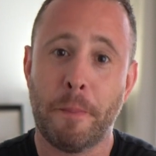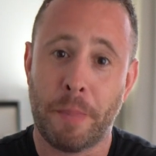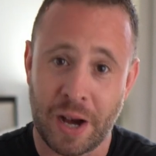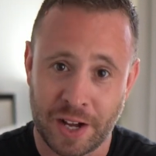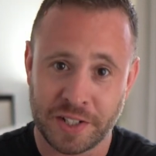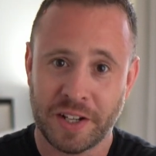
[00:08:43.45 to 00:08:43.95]

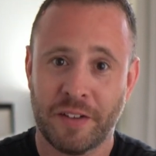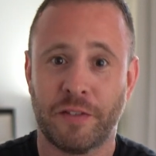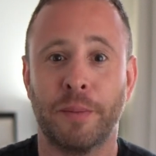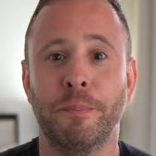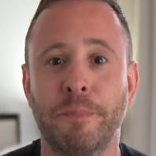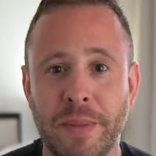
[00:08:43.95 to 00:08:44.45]
But
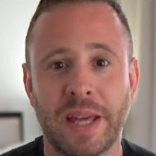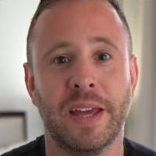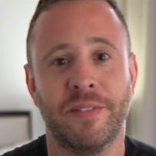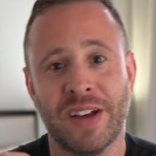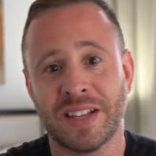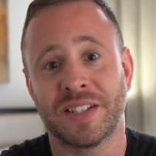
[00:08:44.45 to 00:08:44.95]
for
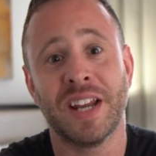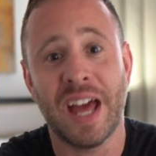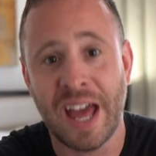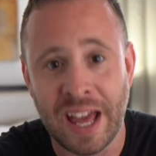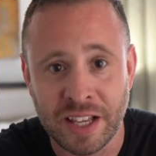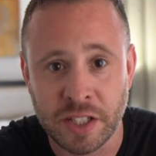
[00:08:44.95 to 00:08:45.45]
me, that's an
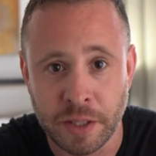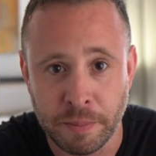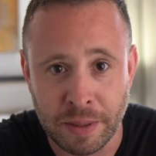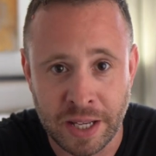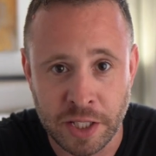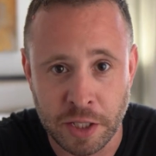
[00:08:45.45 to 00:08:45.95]

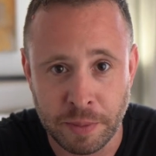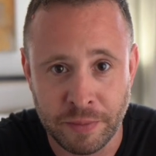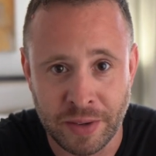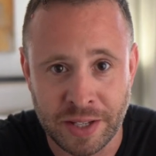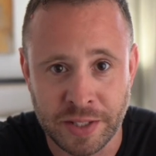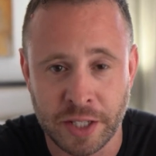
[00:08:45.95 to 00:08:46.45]
excellent place to be
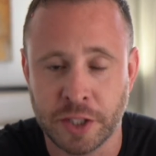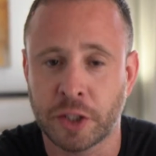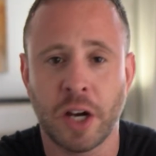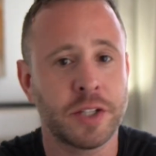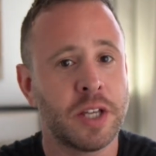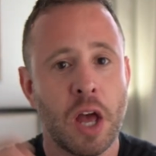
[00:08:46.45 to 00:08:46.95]
investing. So
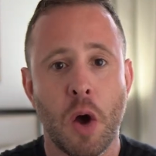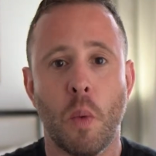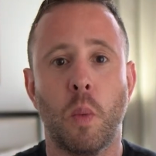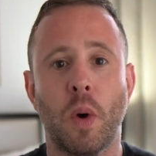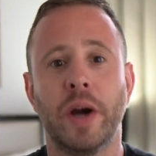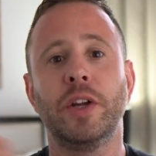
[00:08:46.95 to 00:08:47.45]
guys,
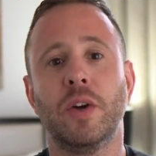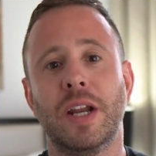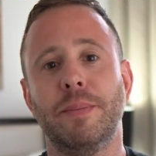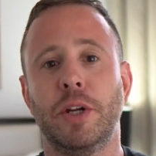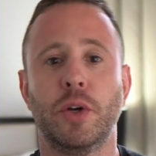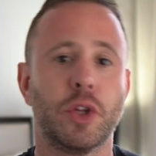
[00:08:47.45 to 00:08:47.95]
why not
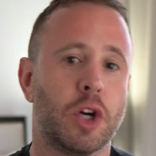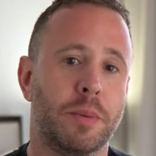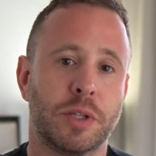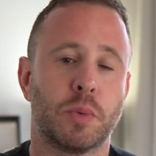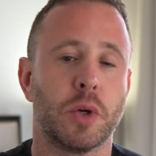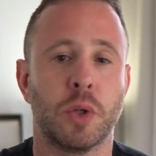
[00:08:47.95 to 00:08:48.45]
let me know in the
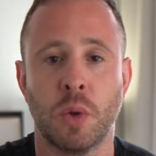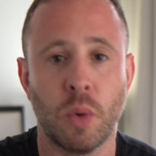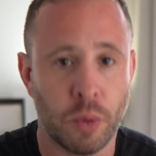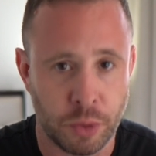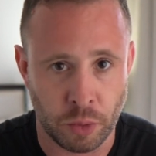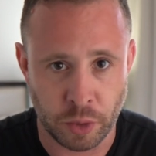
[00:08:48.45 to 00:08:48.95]
comments what
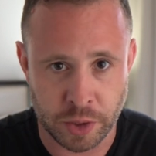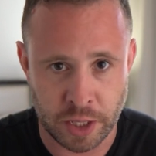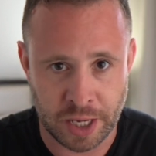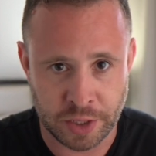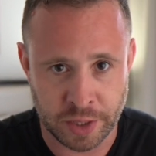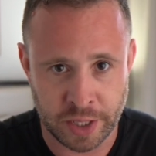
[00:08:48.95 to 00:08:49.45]
your thoughts
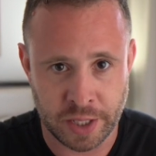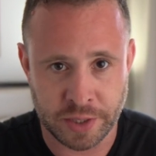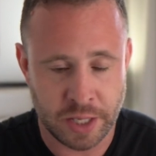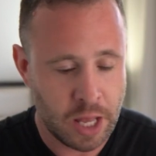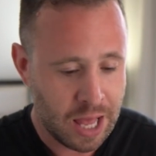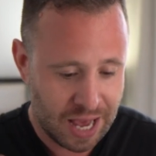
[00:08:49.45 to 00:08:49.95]
are to
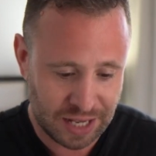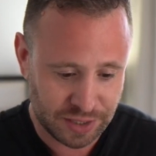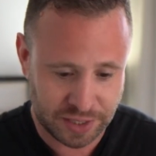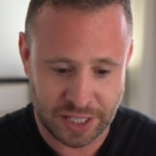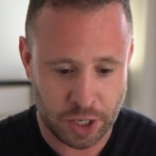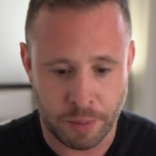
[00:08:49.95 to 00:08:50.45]
this? As
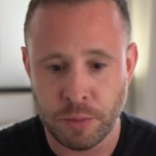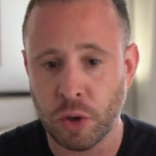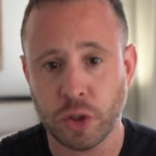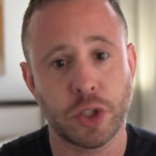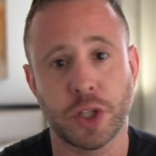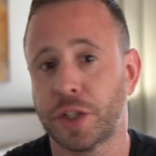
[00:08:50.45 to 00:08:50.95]
I said, I'm
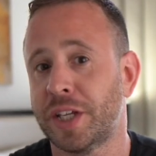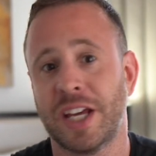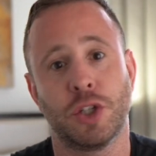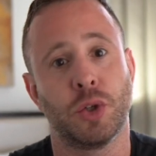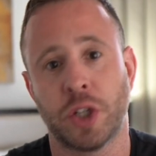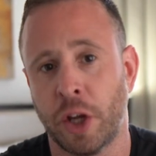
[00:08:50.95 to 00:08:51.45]
not just going to say
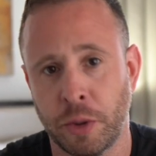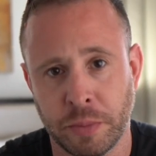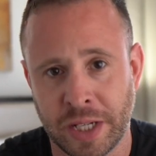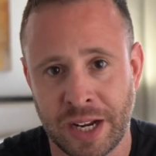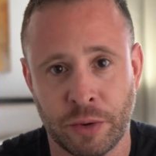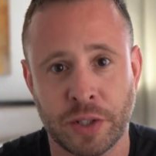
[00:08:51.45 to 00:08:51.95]
it's your
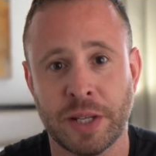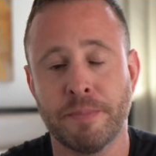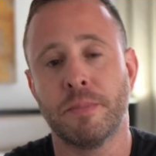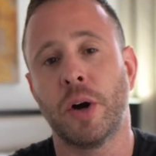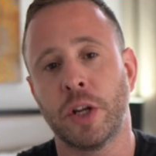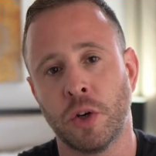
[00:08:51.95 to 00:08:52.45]
hometown, because it
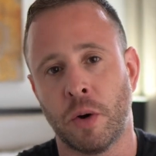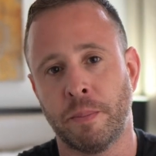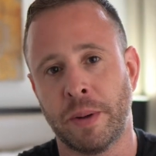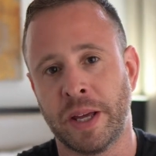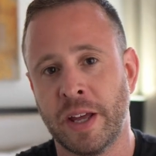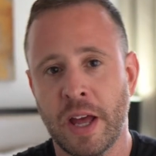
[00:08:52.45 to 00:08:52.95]
might
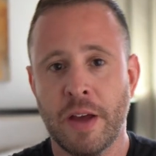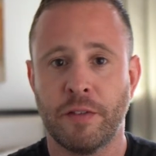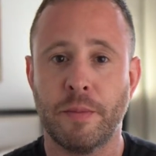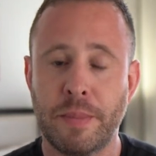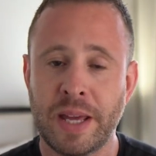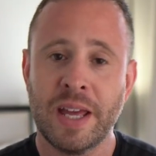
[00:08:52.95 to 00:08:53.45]
not be.
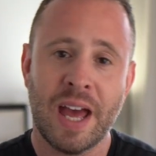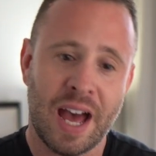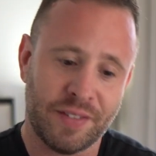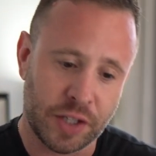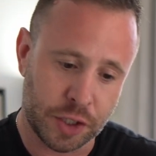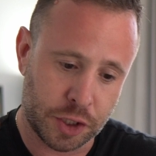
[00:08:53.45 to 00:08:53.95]
For me,
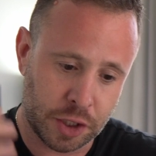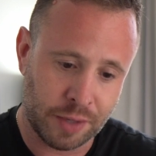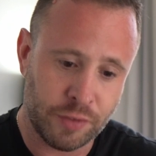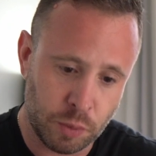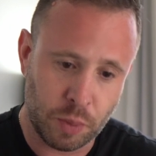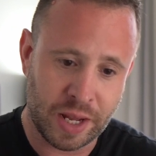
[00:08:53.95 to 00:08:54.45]
having
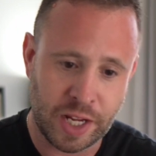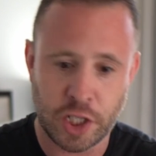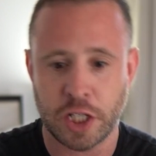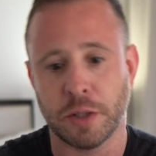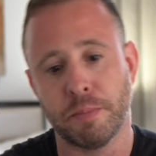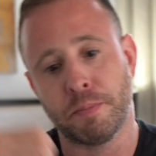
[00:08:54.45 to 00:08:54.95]
southern
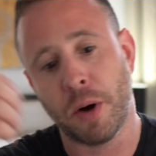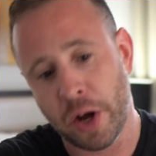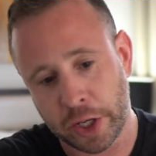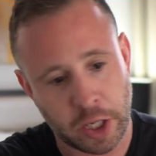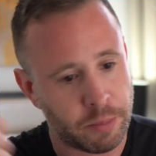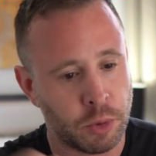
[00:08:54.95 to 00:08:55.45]
wages and
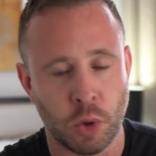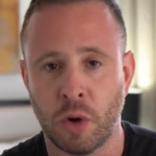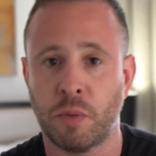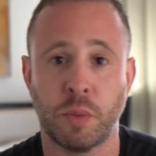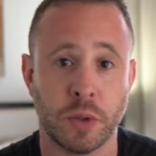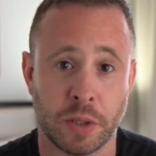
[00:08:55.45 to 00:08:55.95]
buying up
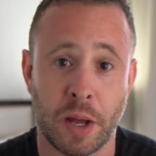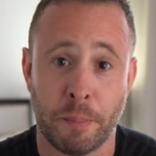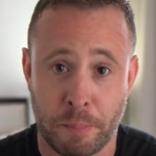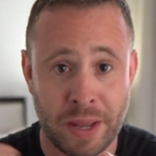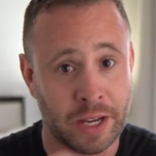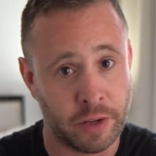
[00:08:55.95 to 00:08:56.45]
north was a
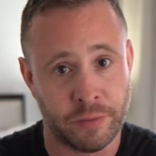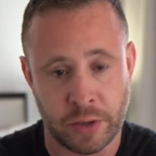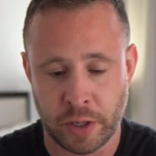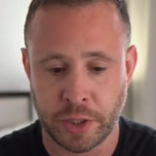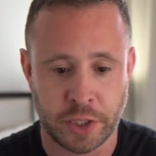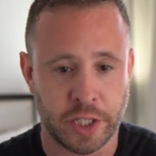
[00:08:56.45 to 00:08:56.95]
big
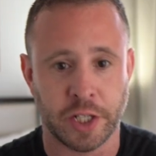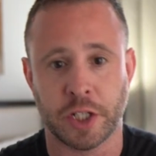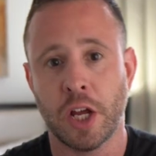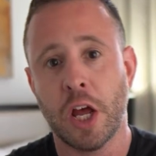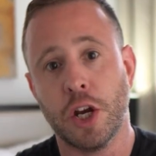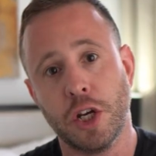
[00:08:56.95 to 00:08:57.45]

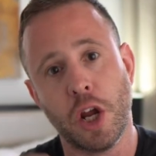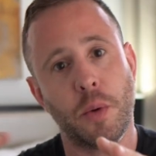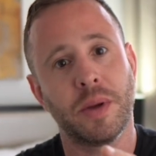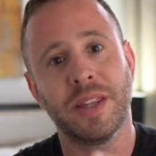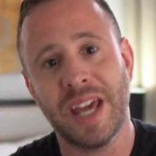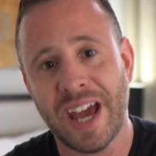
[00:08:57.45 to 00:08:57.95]
advantage.
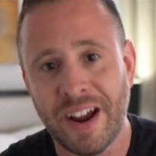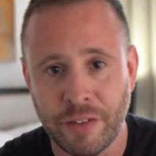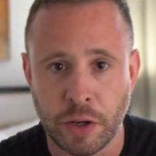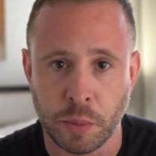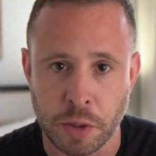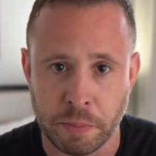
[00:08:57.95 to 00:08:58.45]
Knowing the
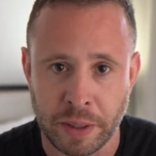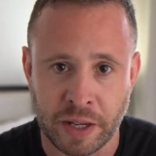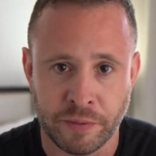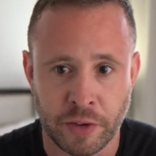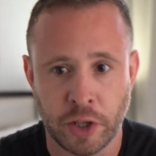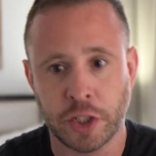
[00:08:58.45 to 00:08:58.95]
area was a big
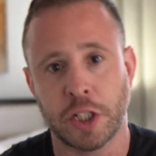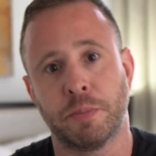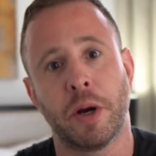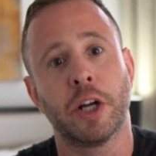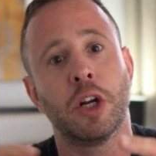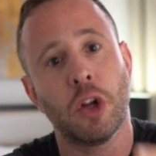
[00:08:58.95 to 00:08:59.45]
advantage.
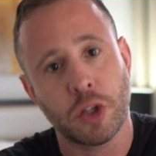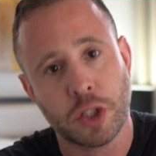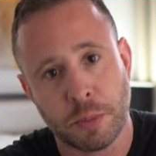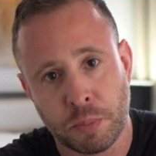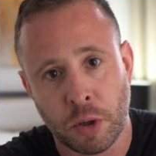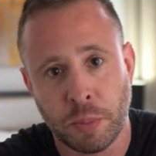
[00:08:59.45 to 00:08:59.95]
Buying
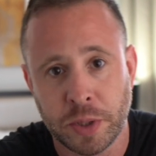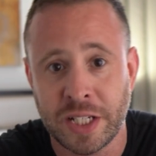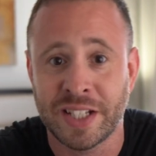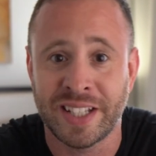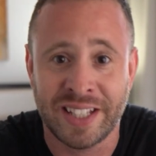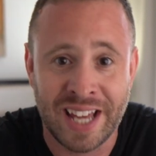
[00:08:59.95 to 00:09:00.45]
lots of
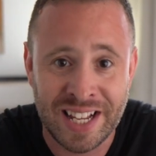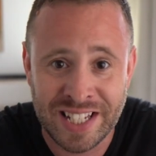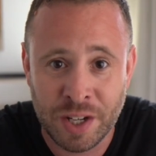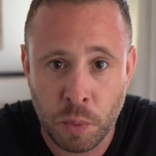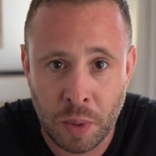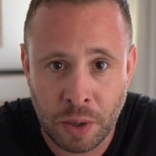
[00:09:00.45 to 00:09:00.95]
properties and
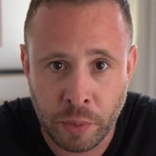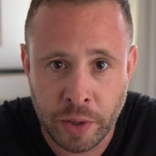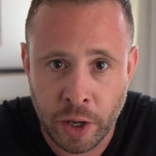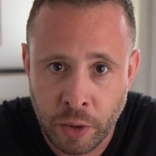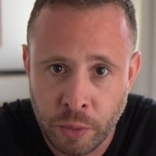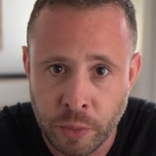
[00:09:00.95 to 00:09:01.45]
getting well
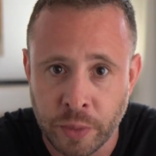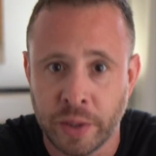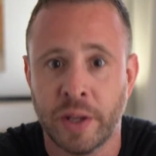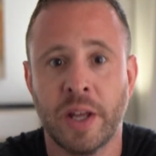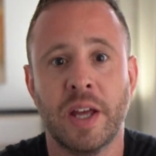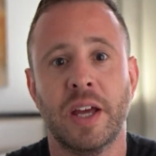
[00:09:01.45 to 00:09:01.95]

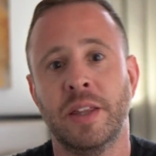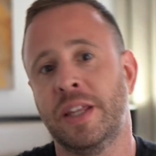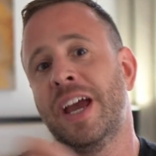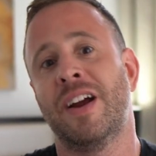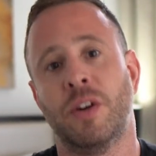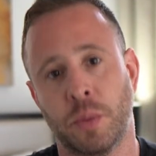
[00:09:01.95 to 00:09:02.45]
known in
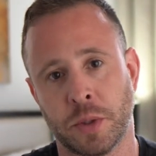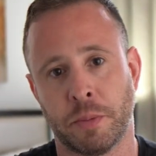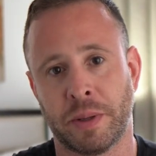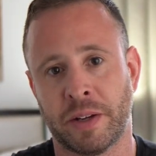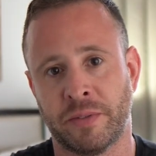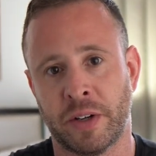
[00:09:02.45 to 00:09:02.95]
the area was a
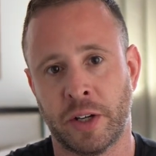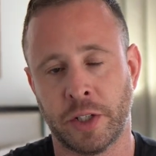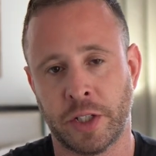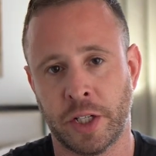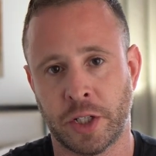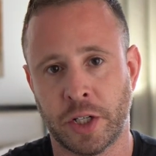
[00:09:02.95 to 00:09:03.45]
big
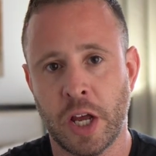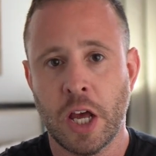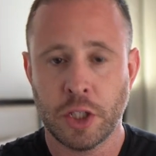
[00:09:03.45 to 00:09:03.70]
advantage.